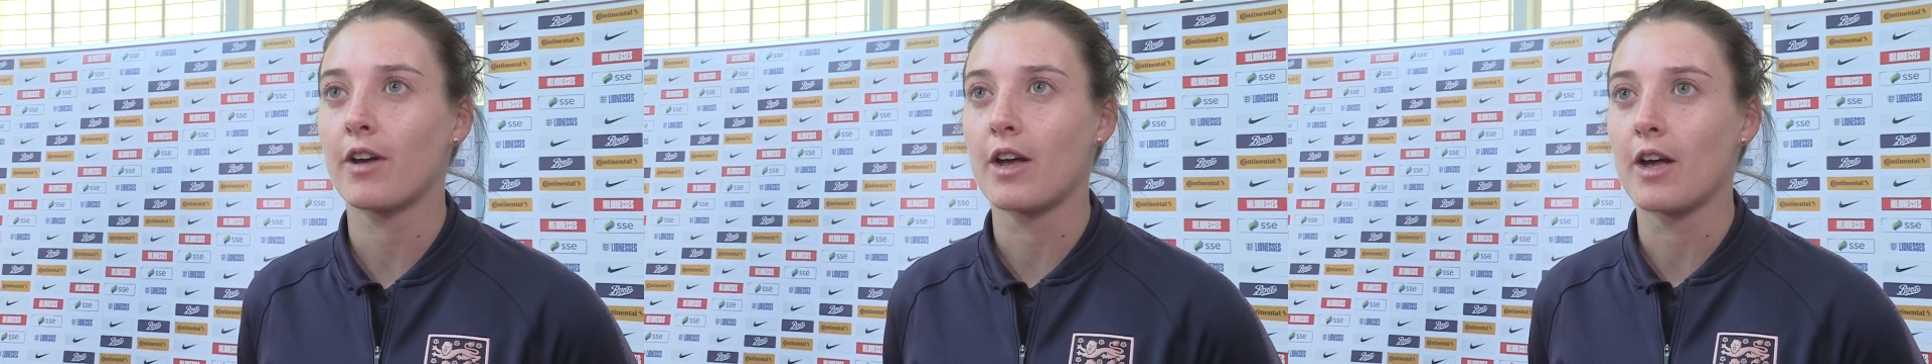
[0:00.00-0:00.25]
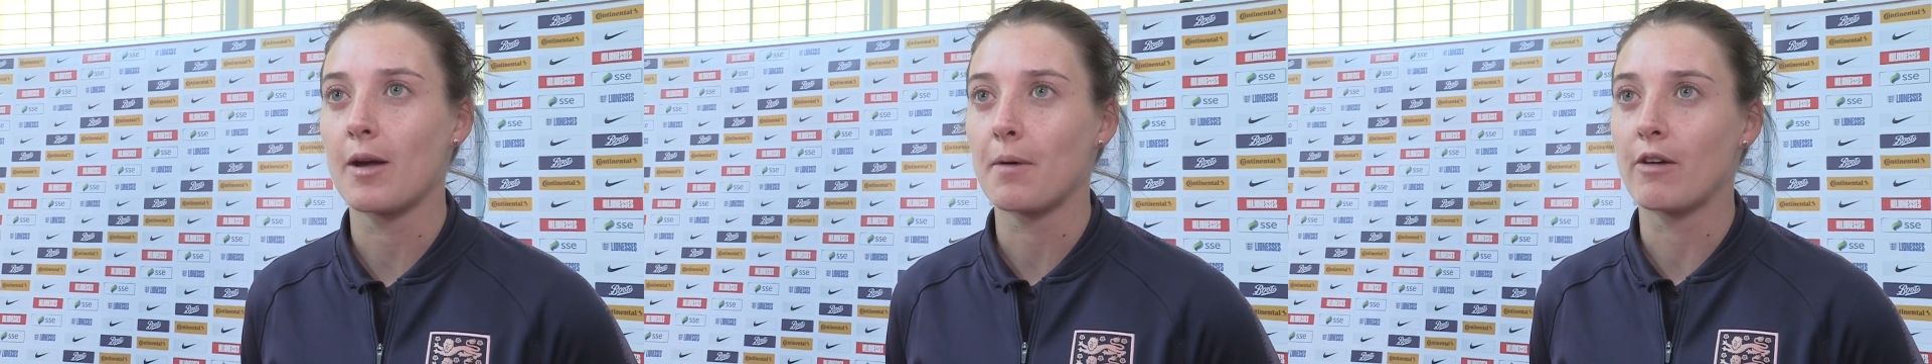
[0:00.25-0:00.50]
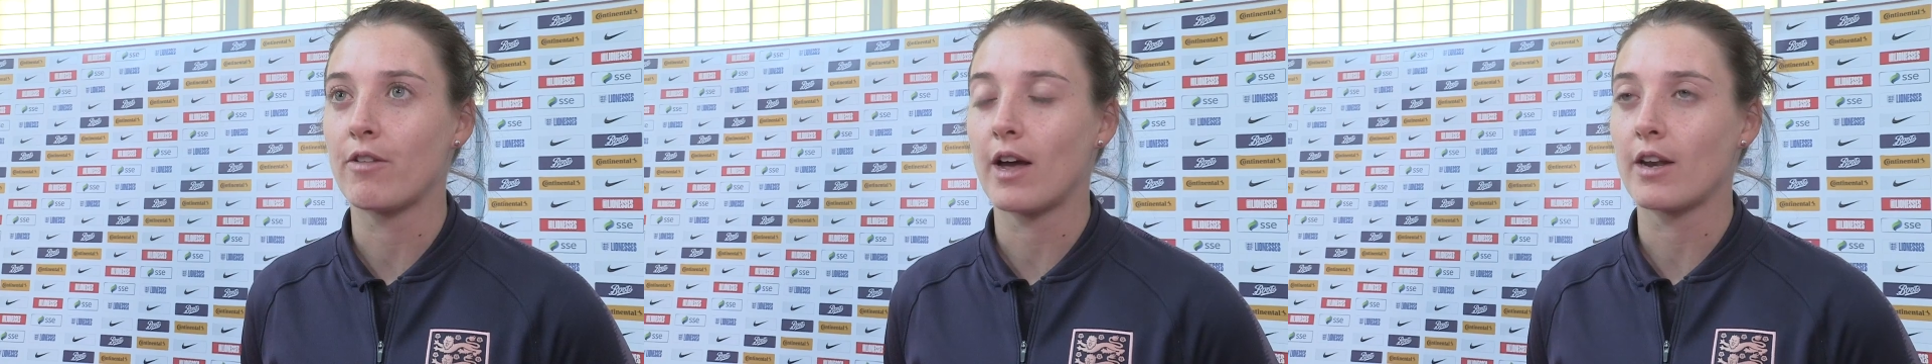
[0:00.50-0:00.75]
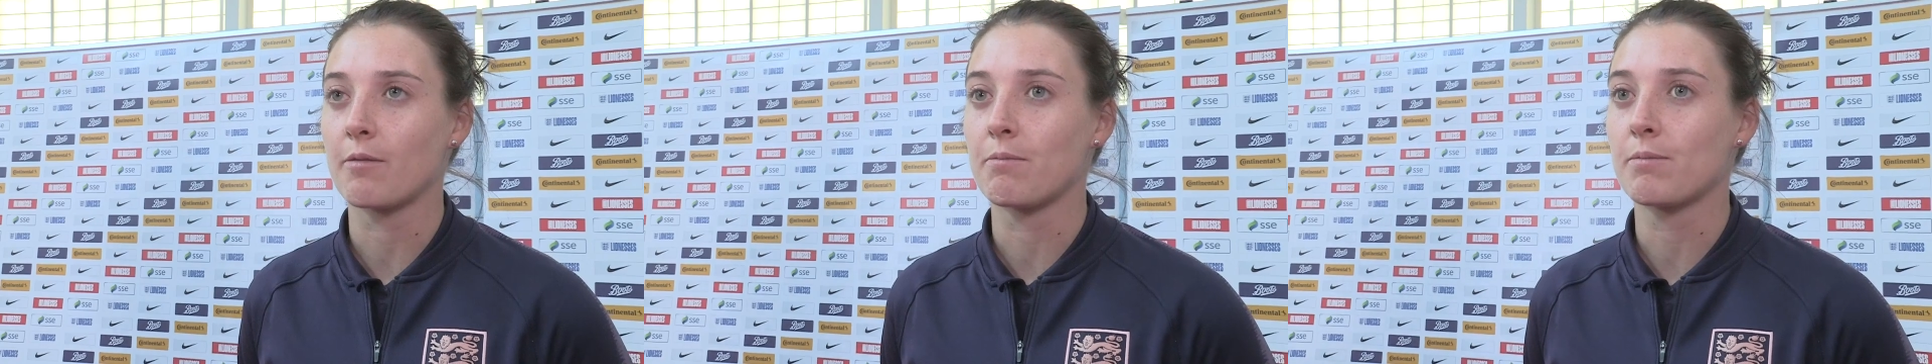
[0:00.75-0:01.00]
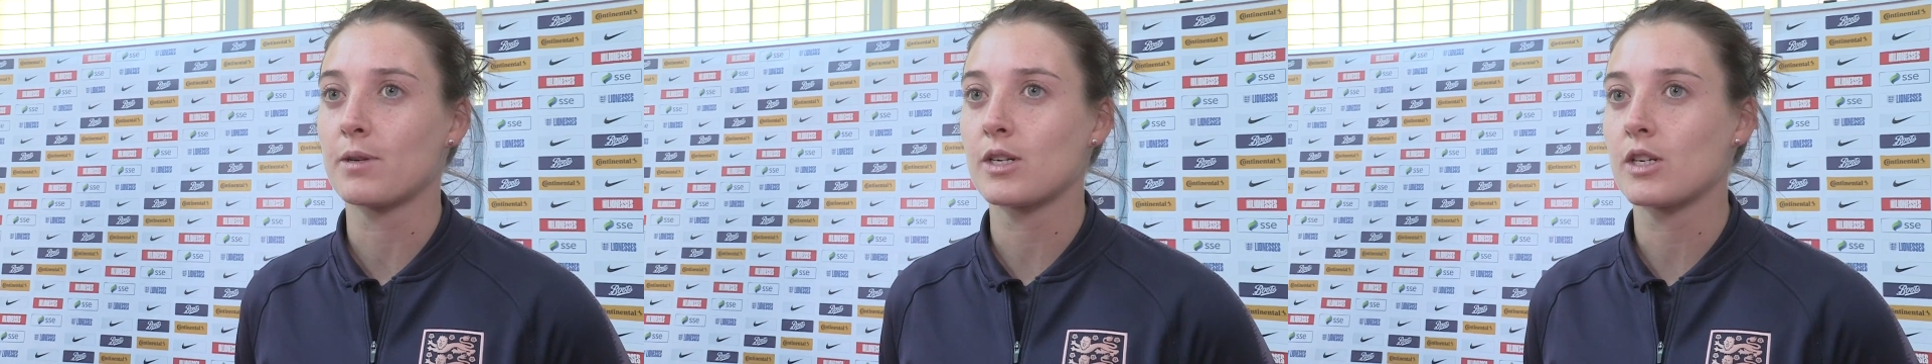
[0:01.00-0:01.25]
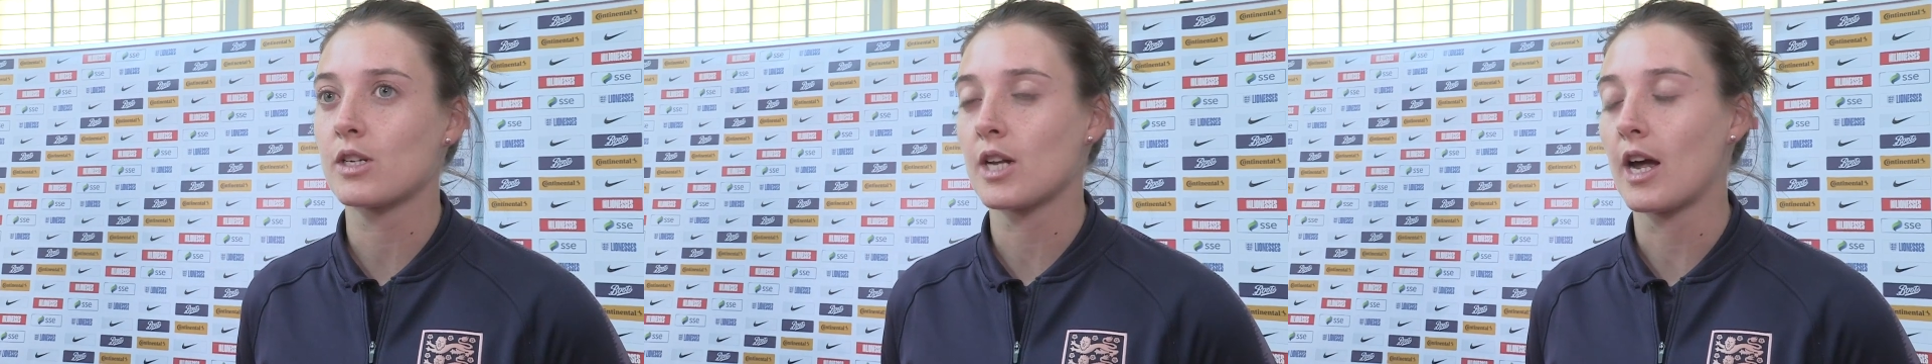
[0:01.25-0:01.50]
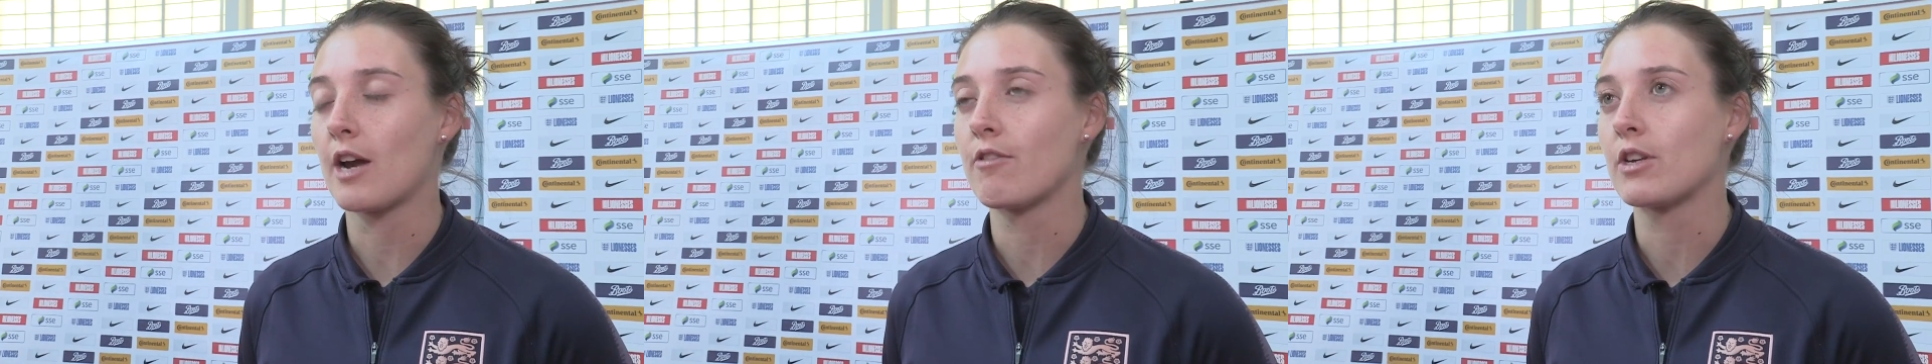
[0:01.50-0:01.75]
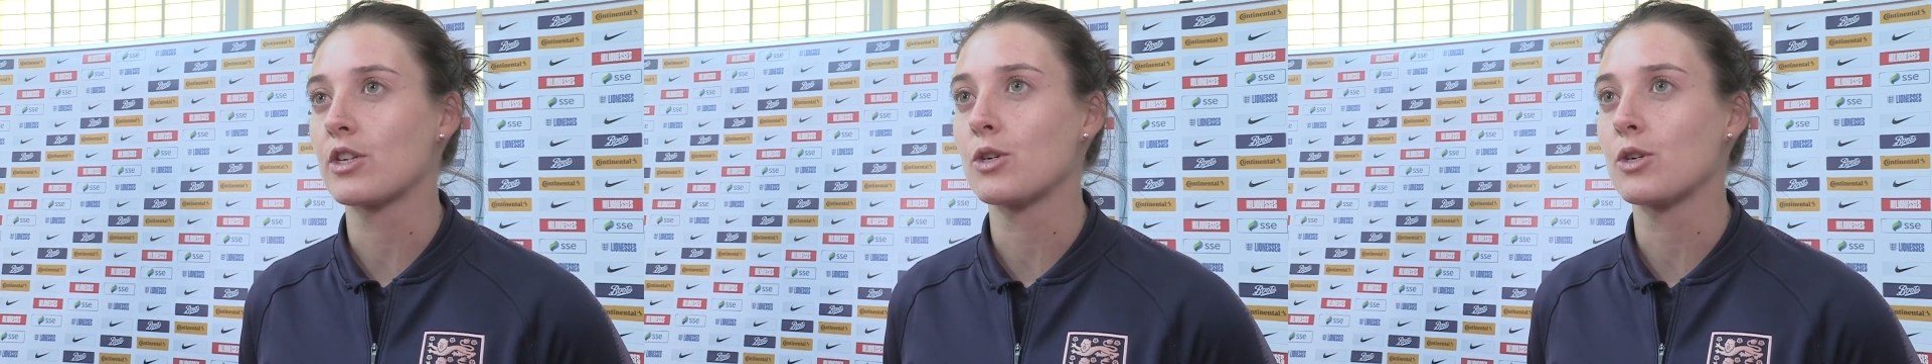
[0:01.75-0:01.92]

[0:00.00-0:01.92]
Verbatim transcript: Um, I've had a tiring